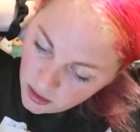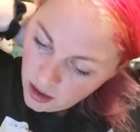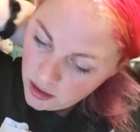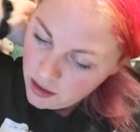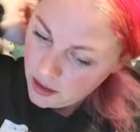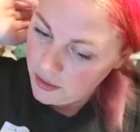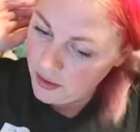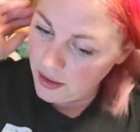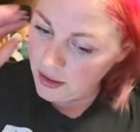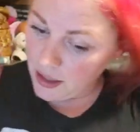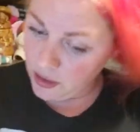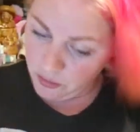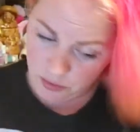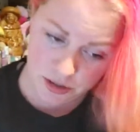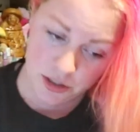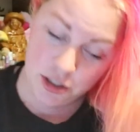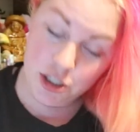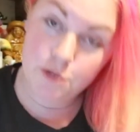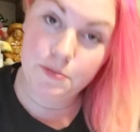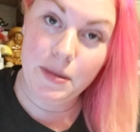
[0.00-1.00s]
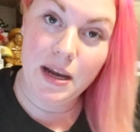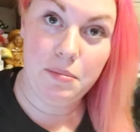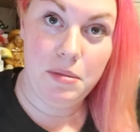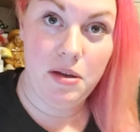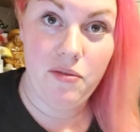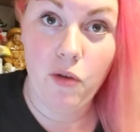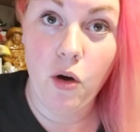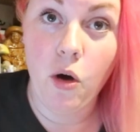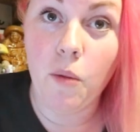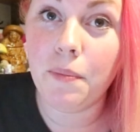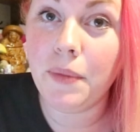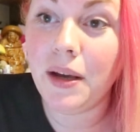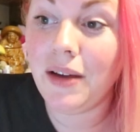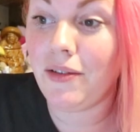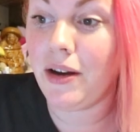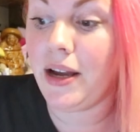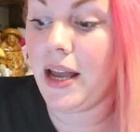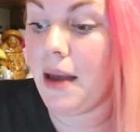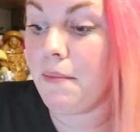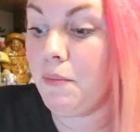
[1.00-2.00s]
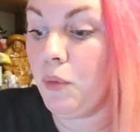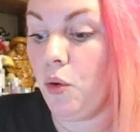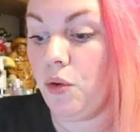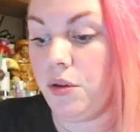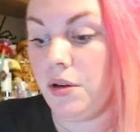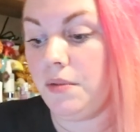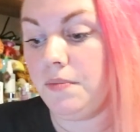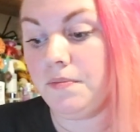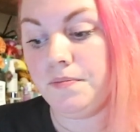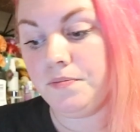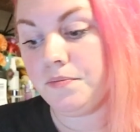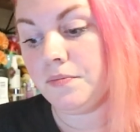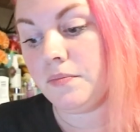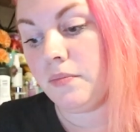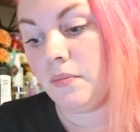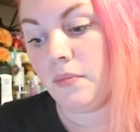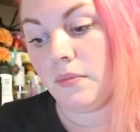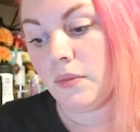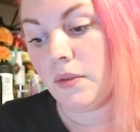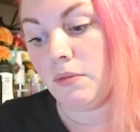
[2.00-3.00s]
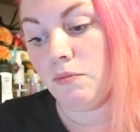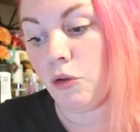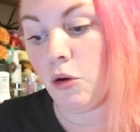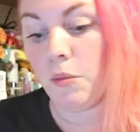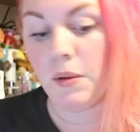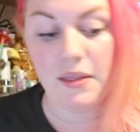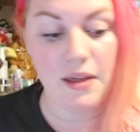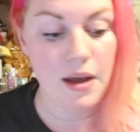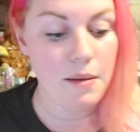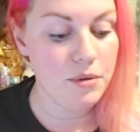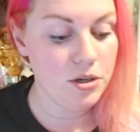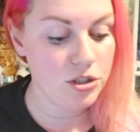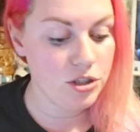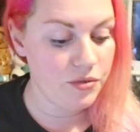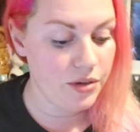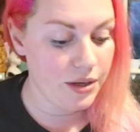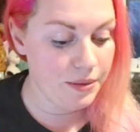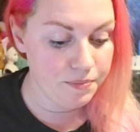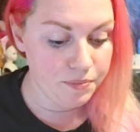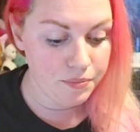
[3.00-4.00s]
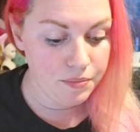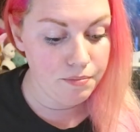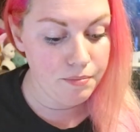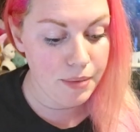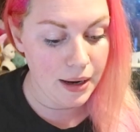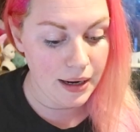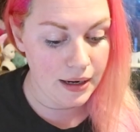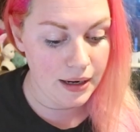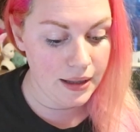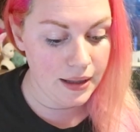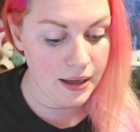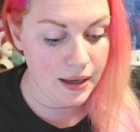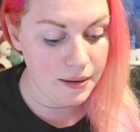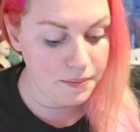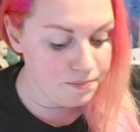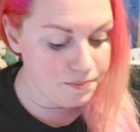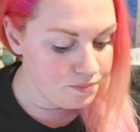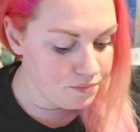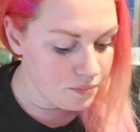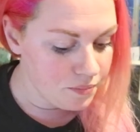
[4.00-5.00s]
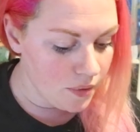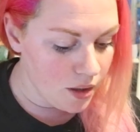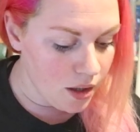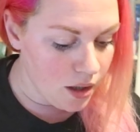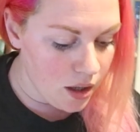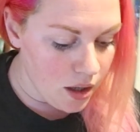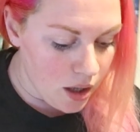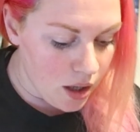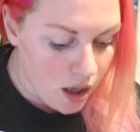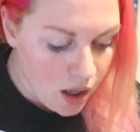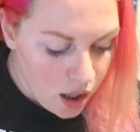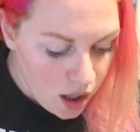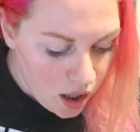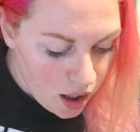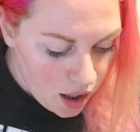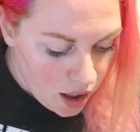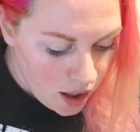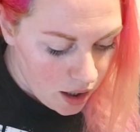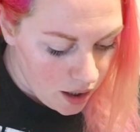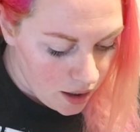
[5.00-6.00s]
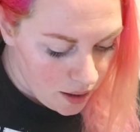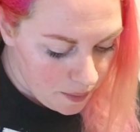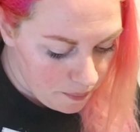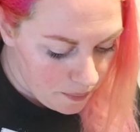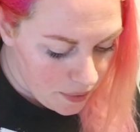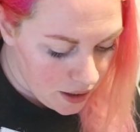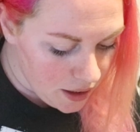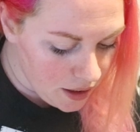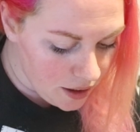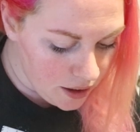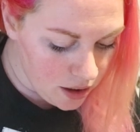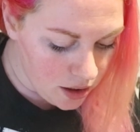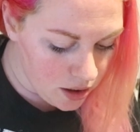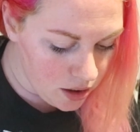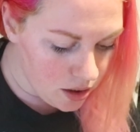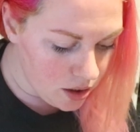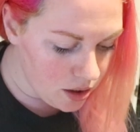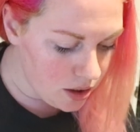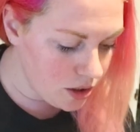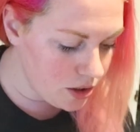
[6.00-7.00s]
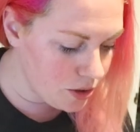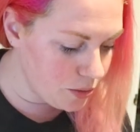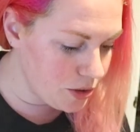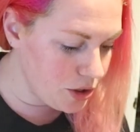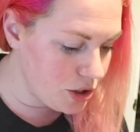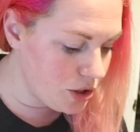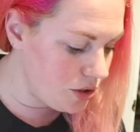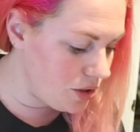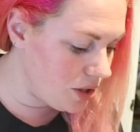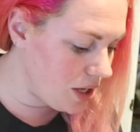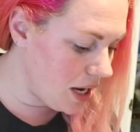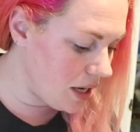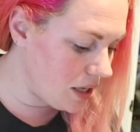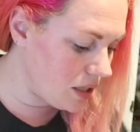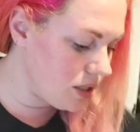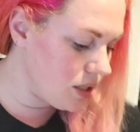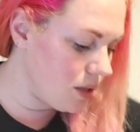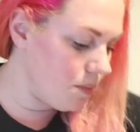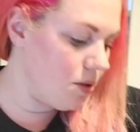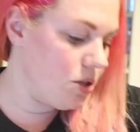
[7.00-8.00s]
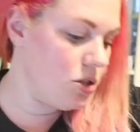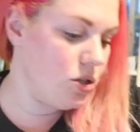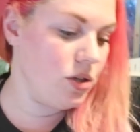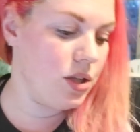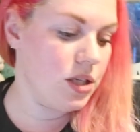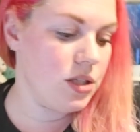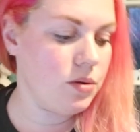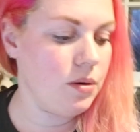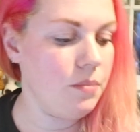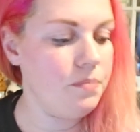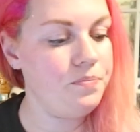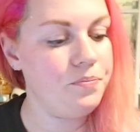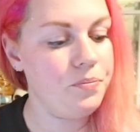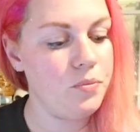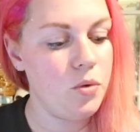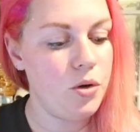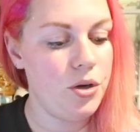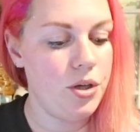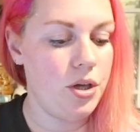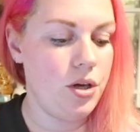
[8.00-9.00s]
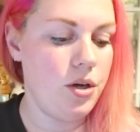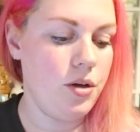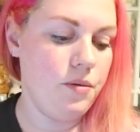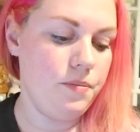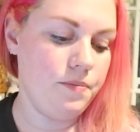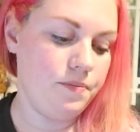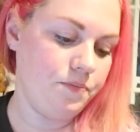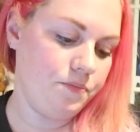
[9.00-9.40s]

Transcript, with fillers: and i think that would just make me vom if i ate more than probably that much of it bentley that um i don't know what to do next i'm gonna do this one what are you